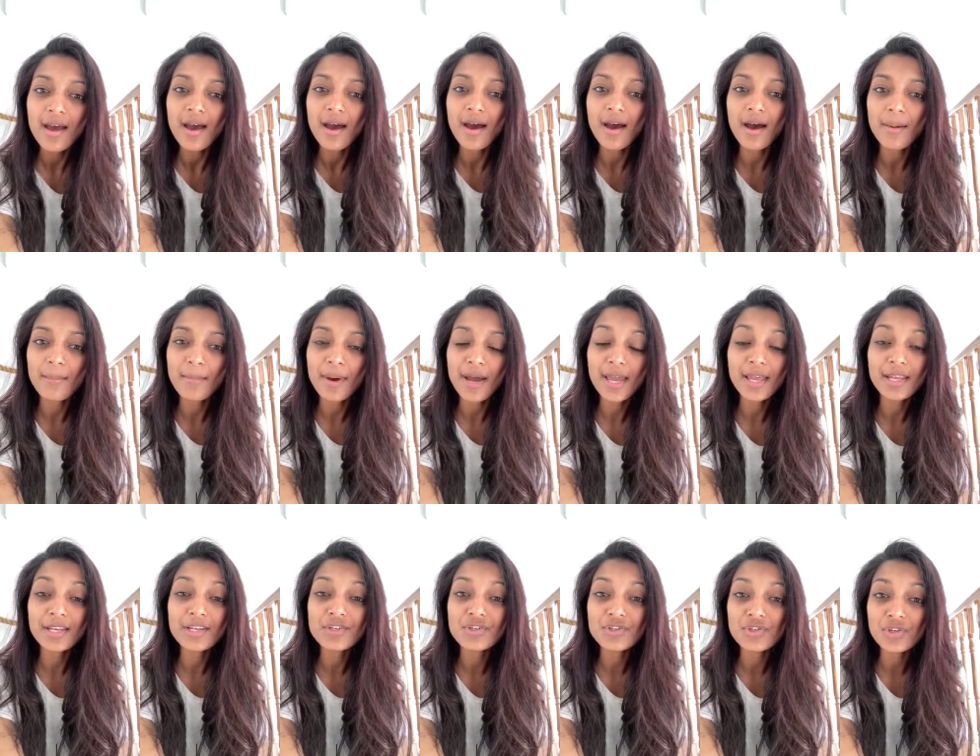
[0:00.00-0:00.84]
um, I
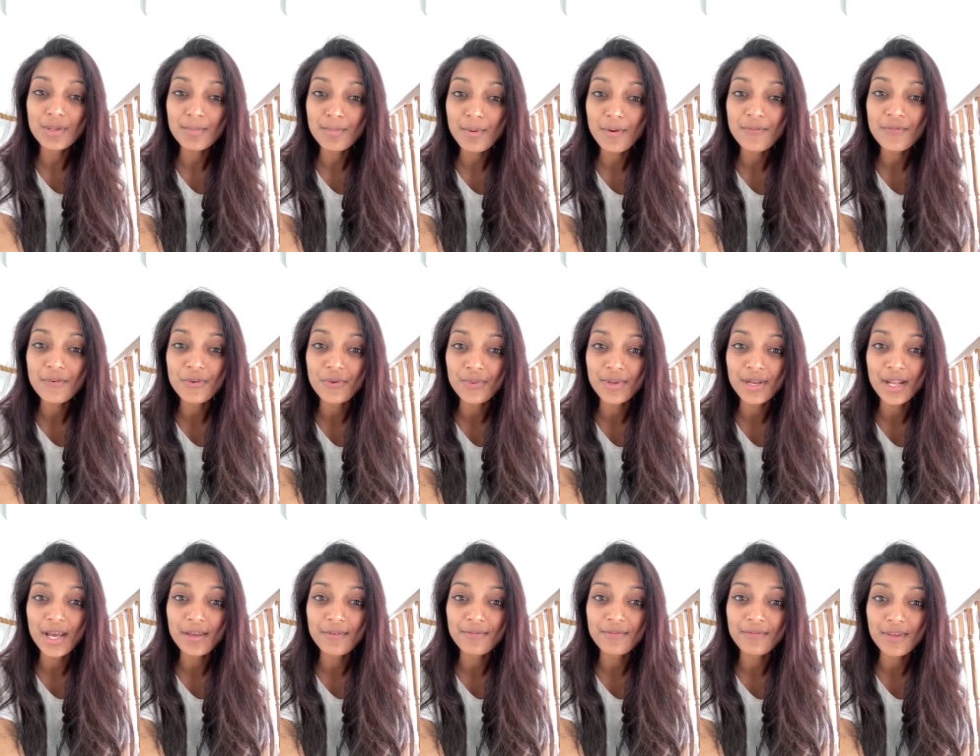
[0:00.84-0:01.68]
had a dream of you and
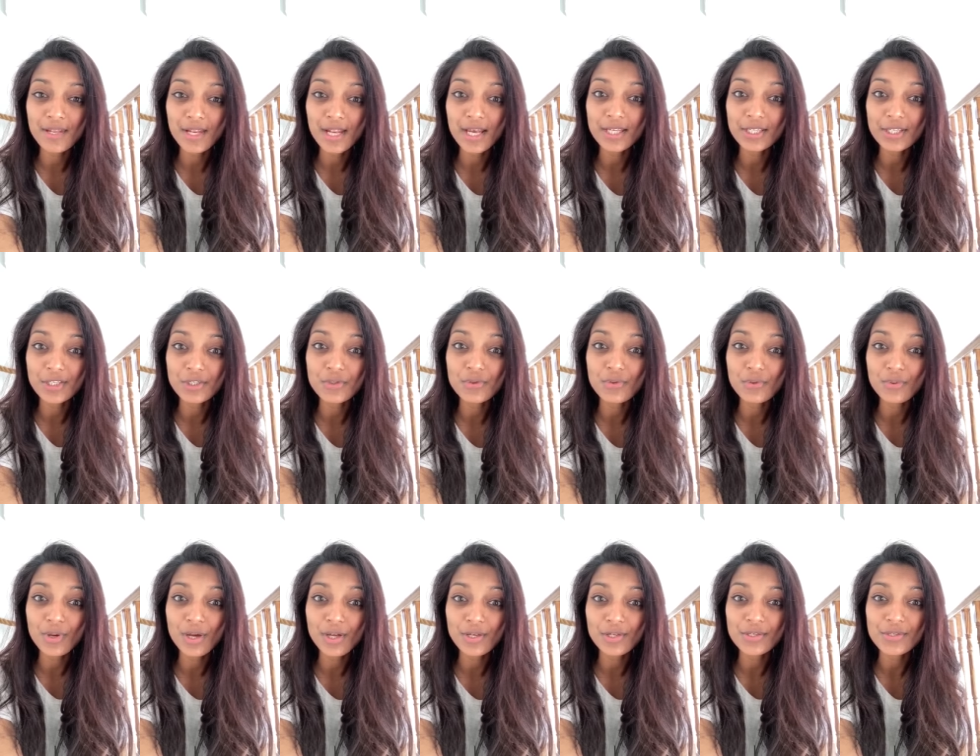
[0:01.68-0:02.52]
I feel I need to,
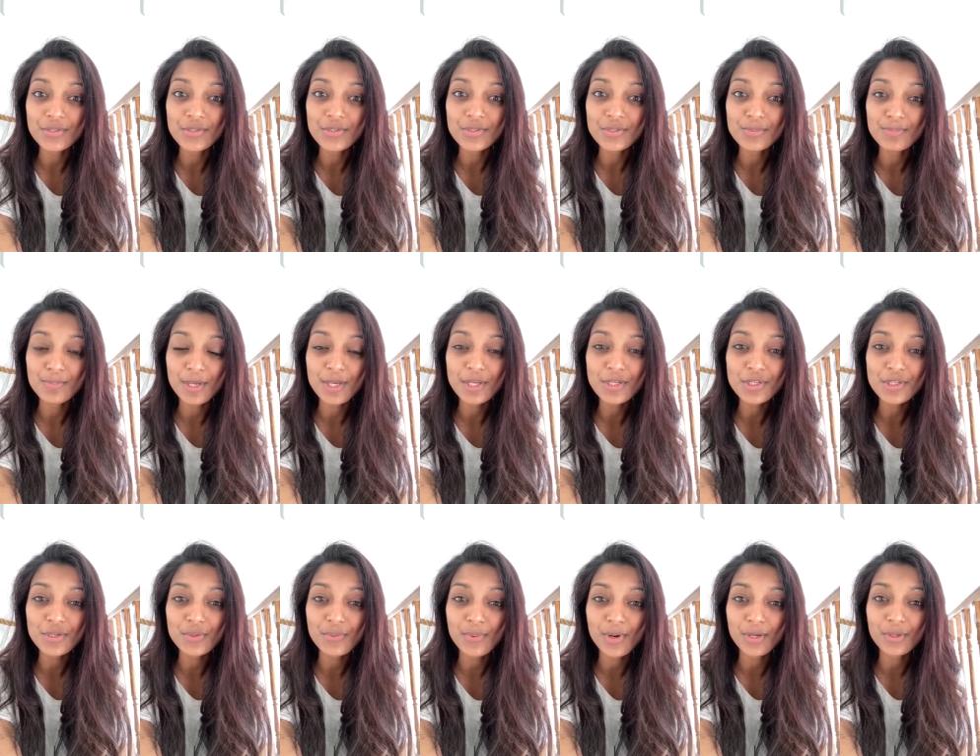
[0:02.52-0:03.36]
I need to speak to you.